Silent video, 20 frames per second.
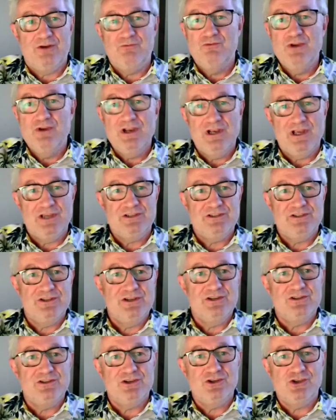realized
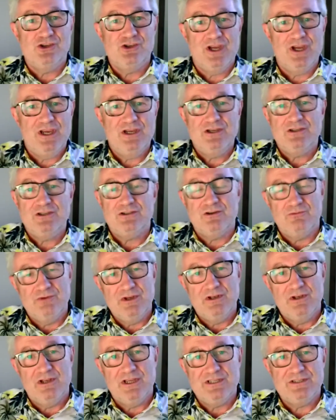things had changed. I
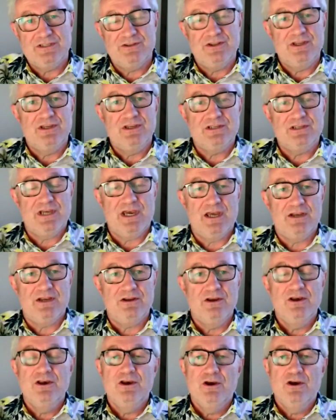realized things
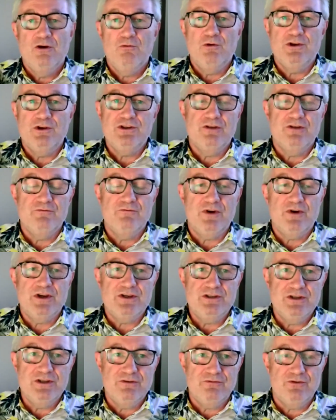were done very
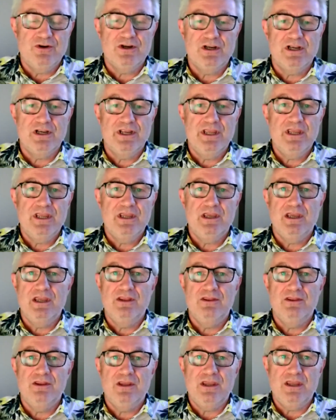differently
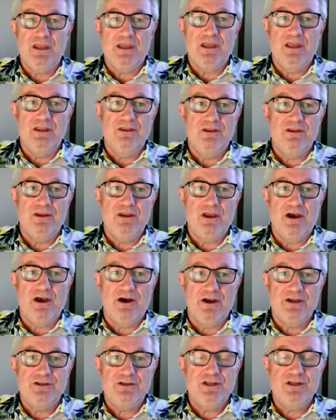in the
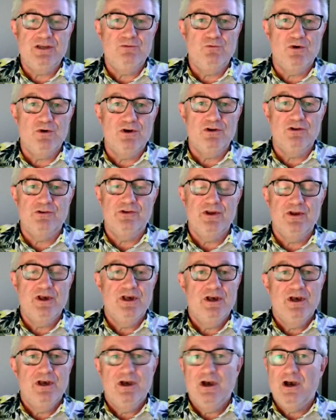IT world.
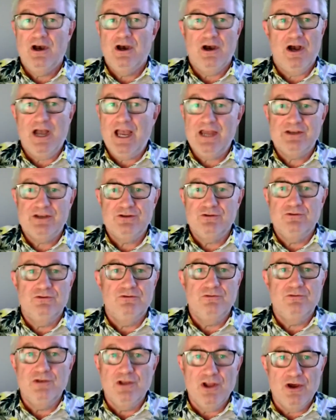I had
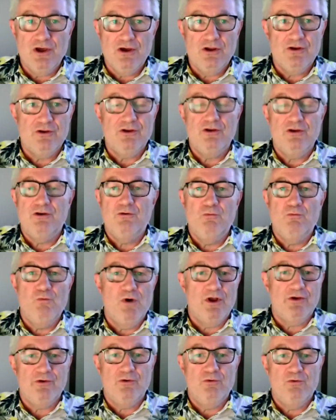to learn
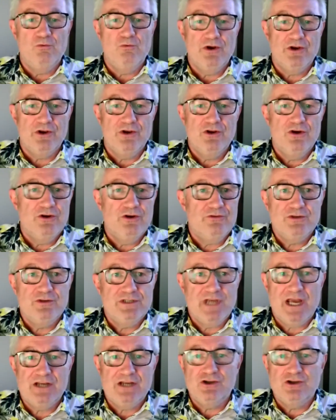what on earth was
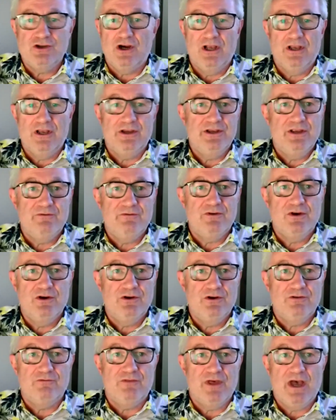Agile. I'd never
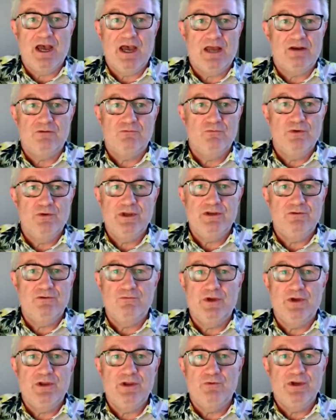heard of that. We
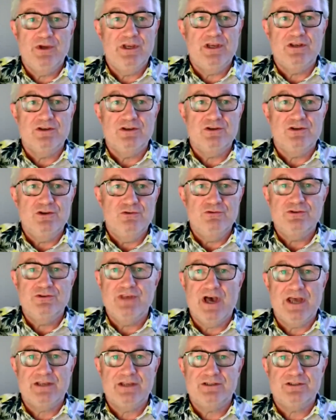didn't use
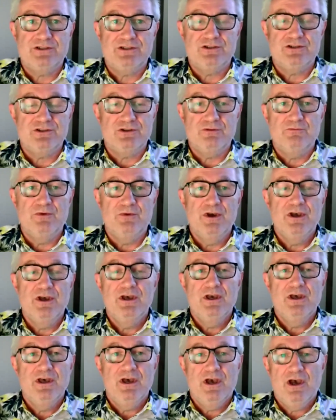that system.
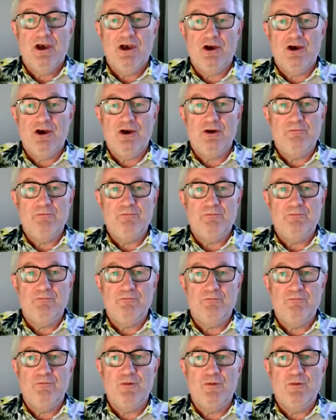I'd